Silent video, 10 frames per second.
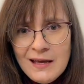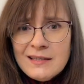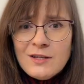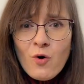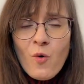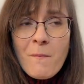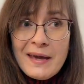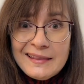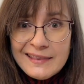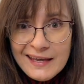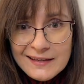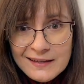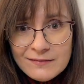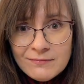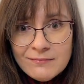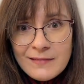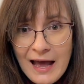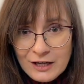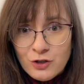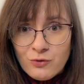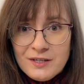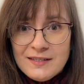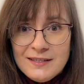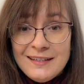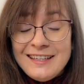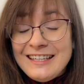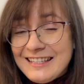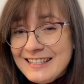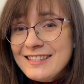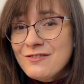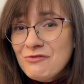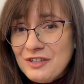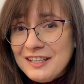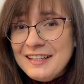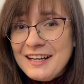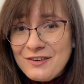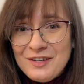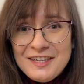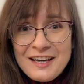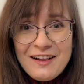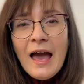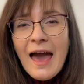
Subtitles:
So maintaining accuracy is really critical.